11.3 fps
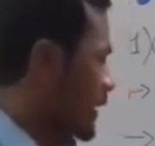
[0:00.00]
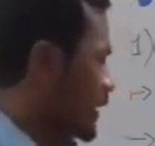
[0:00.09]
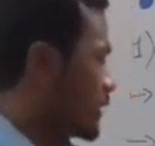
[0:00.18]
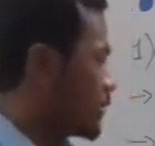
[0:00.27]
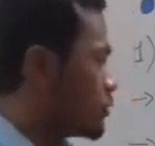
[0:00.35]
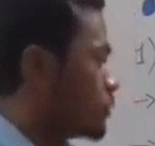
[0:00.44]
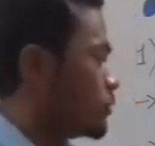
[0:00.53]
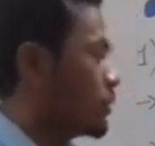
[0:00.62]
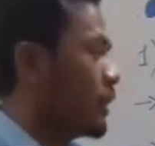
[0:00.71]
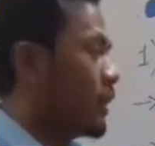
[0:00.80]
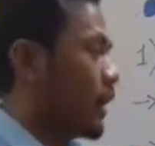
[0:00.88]

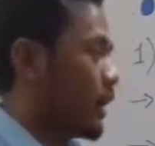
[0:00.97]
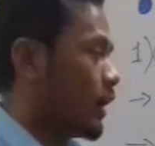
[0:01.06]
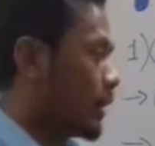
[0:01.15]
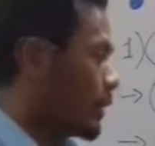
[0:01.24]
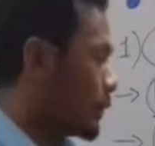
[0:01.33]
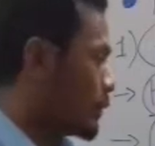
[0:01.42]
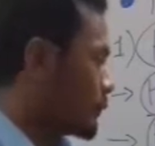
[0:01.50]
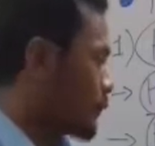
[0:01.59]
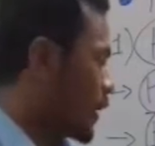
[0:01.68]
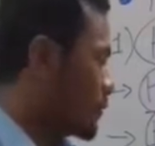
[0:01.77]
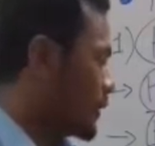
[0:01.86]
into
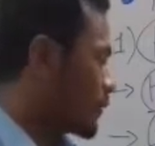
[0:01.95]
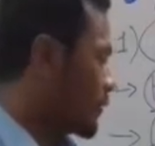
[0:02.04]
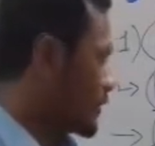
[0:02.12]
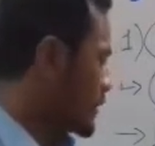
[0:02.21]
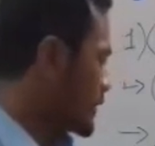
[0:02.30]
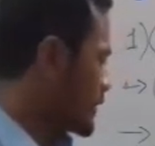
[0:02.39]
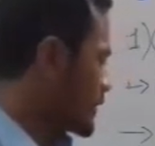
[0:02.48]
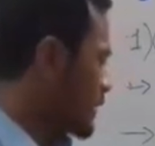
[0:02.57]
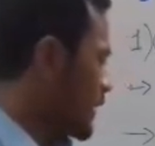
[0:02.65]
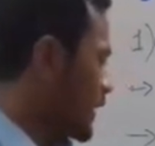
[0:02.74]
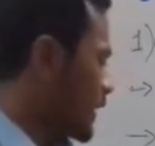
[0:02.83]
verbal questions,
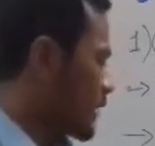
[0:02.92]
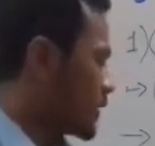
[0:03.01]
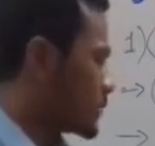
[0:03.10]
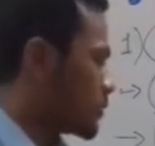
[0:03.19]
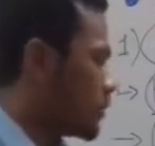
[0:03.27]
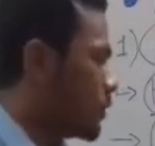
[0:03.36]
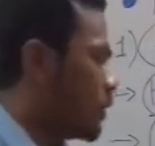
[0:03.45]
into